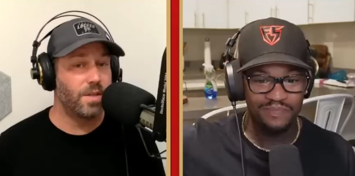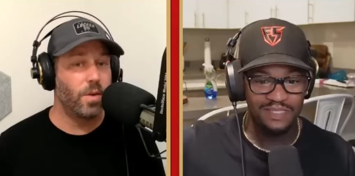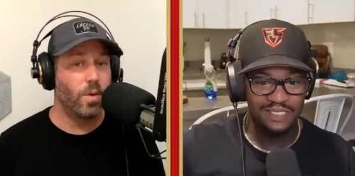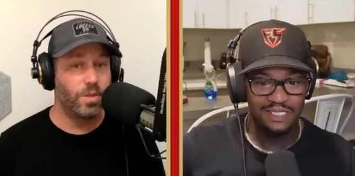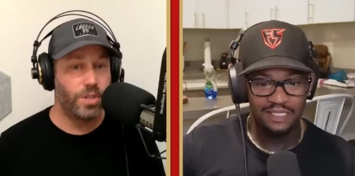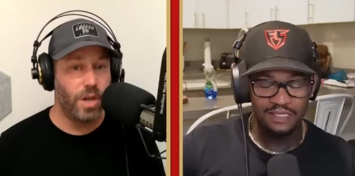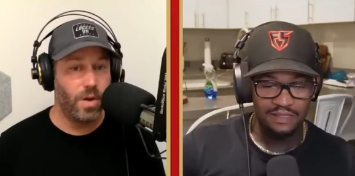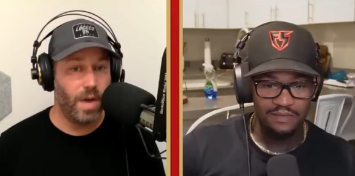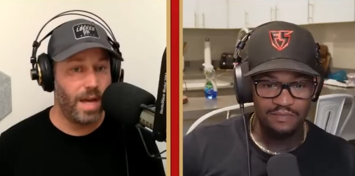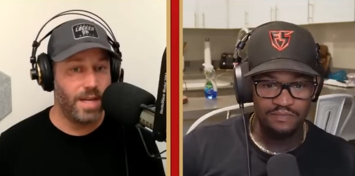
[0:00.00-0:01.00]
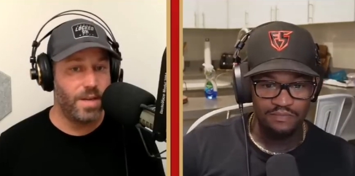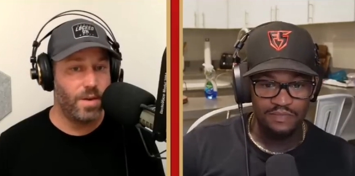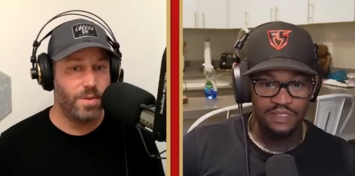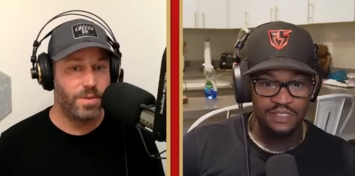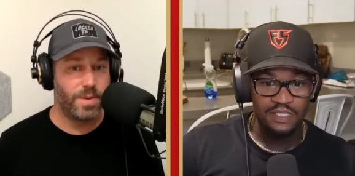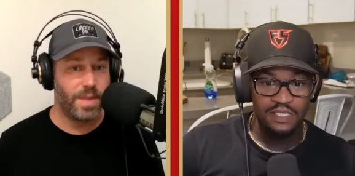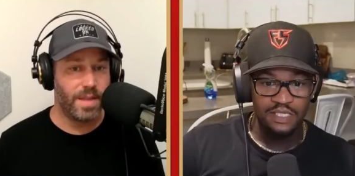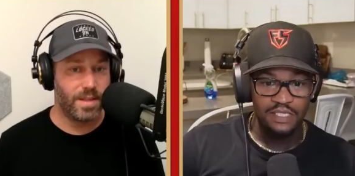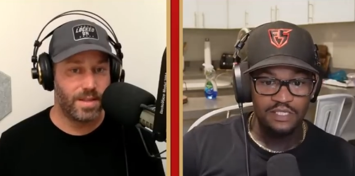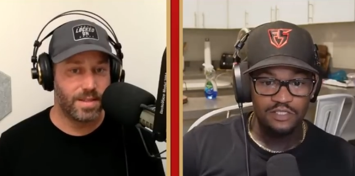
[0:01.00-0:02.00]
Speaker 1: an old show. I didn't know it was around
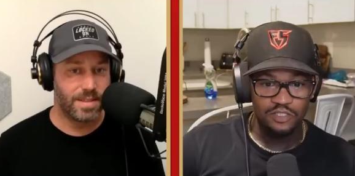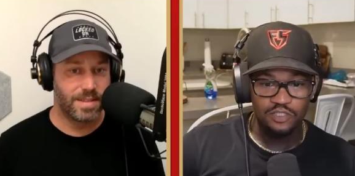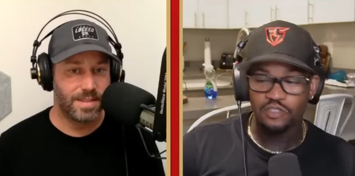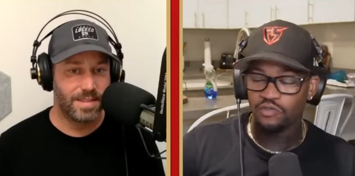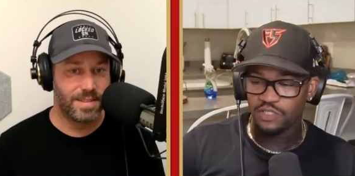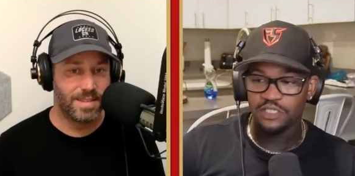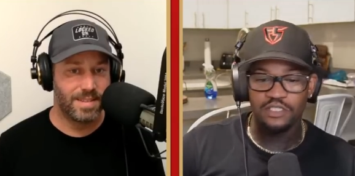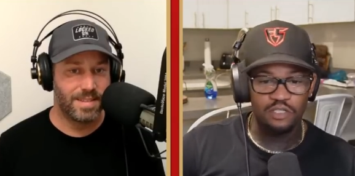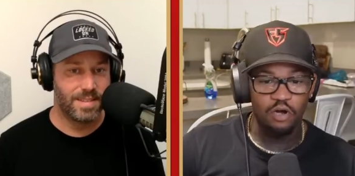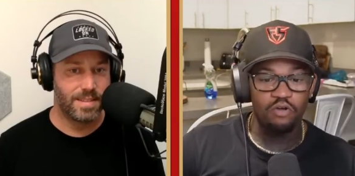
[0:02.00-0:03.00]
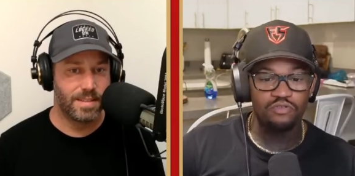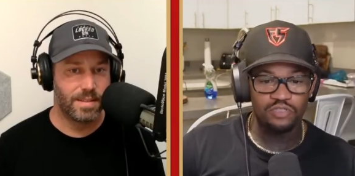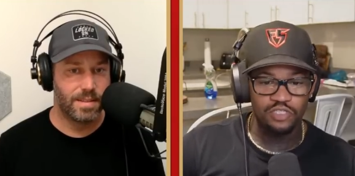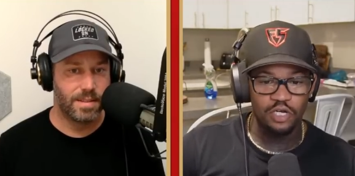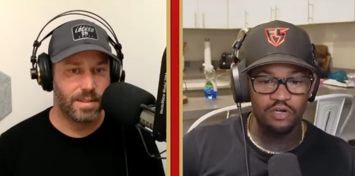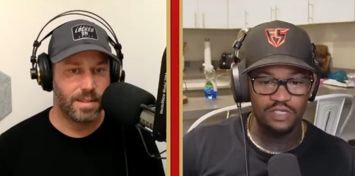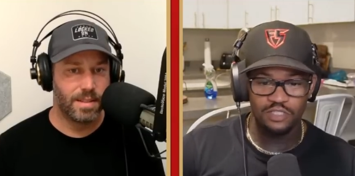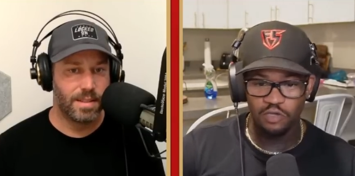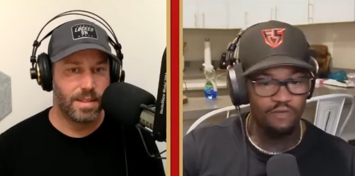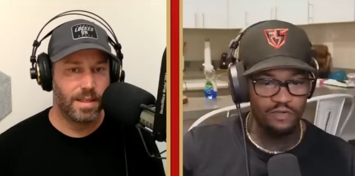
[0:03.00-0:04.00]
that long.
Speaker 2: Suits is an old show.
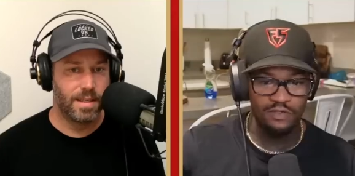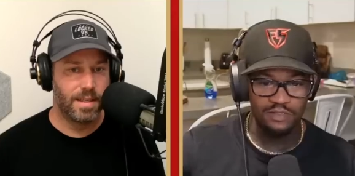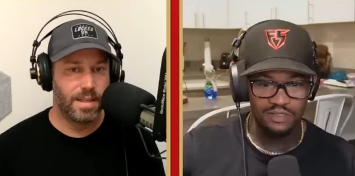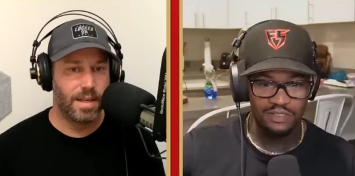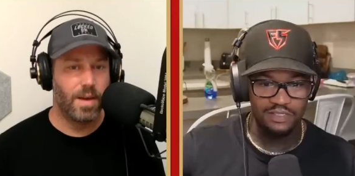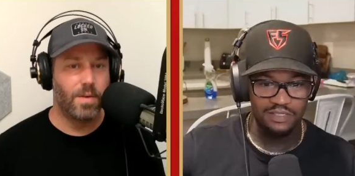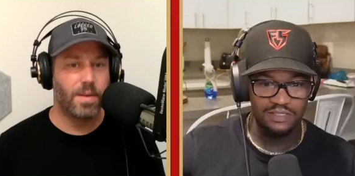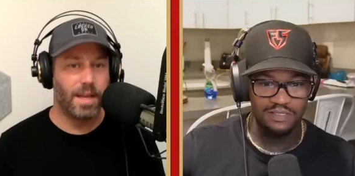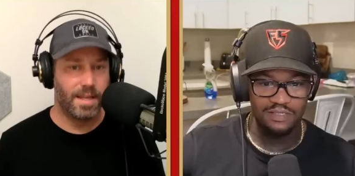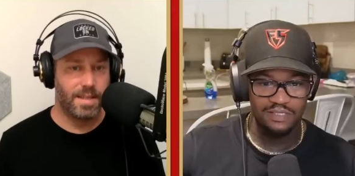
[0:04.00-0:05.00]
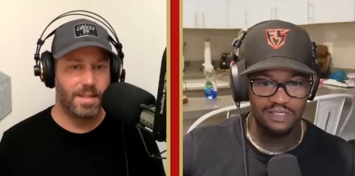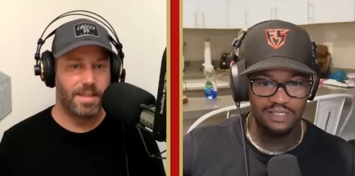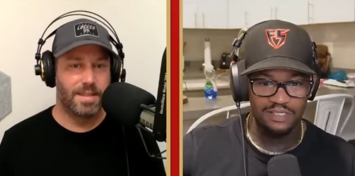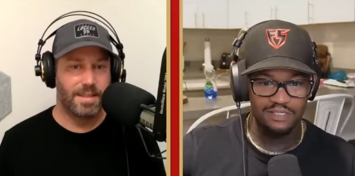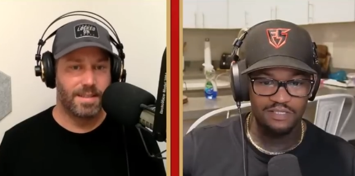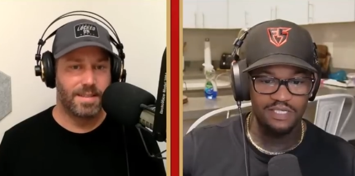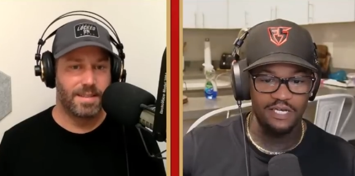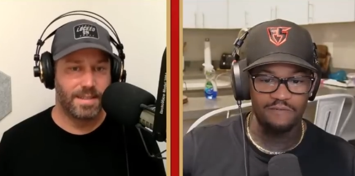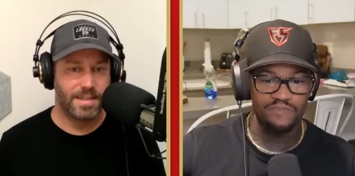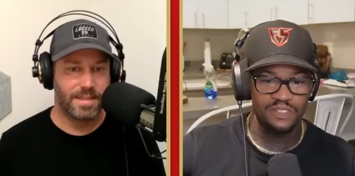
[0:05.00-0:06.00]
It's over. Oh, okay.
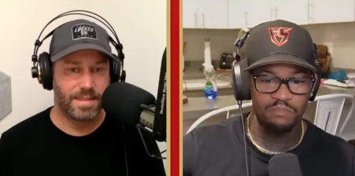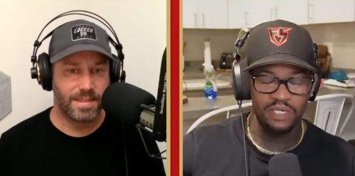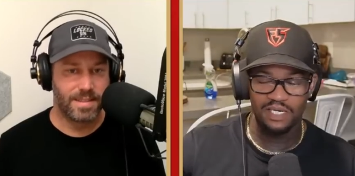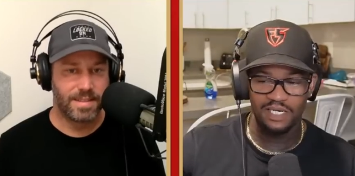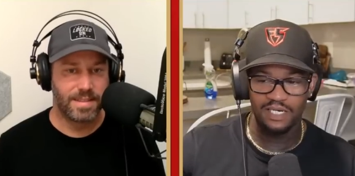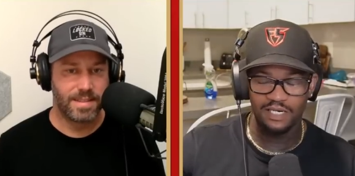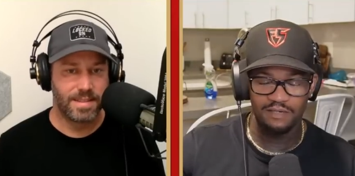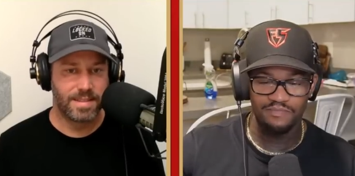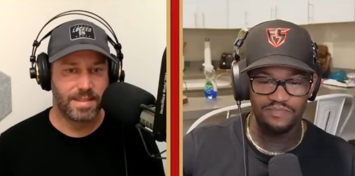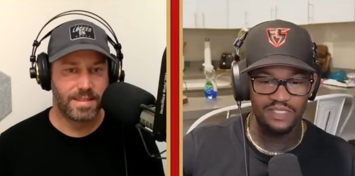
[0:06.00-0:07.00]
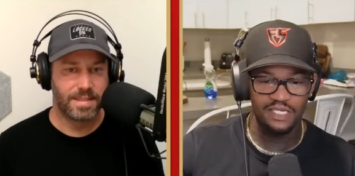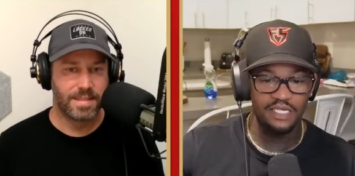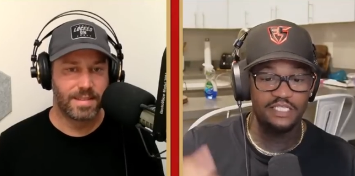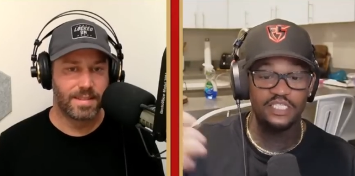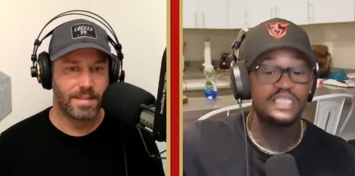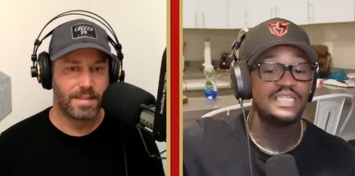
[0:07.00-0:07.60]
Yeah, but um, it just hit